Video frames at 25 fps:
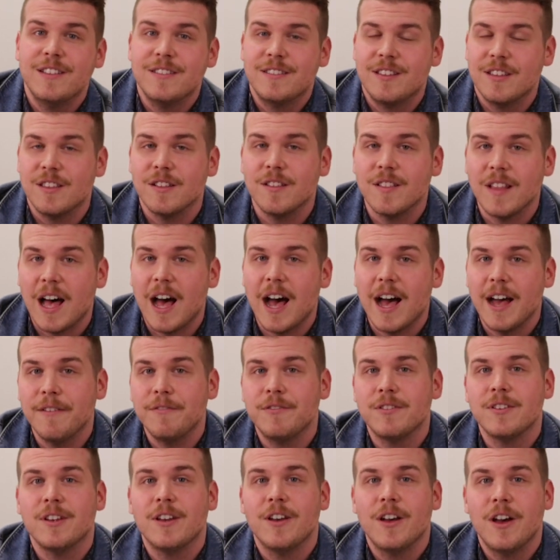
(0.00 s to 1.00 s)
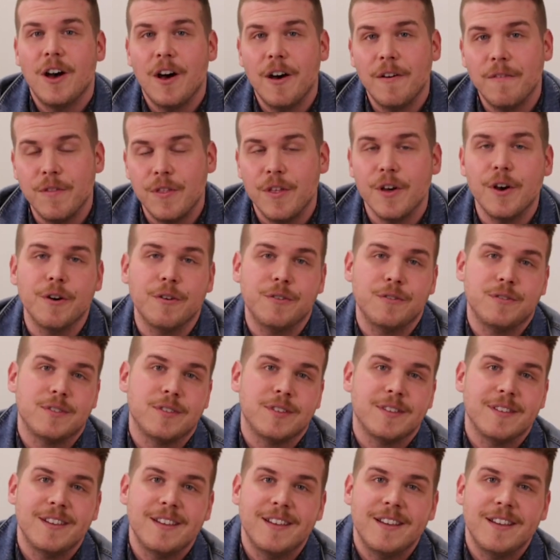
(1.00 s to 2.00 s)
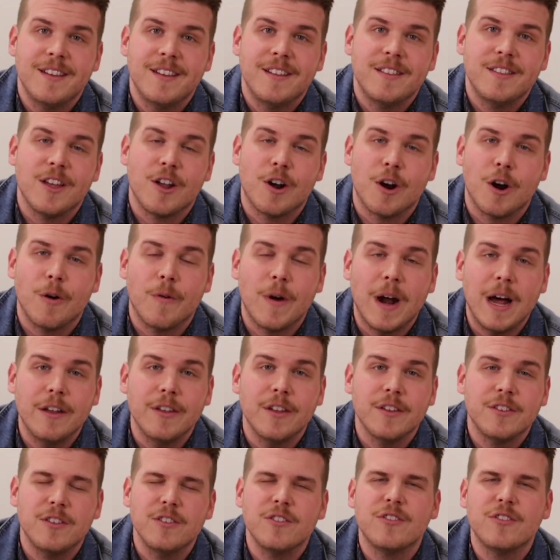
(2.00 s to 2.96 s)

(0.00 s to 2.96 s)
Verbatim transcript: to the lives of those that are around us.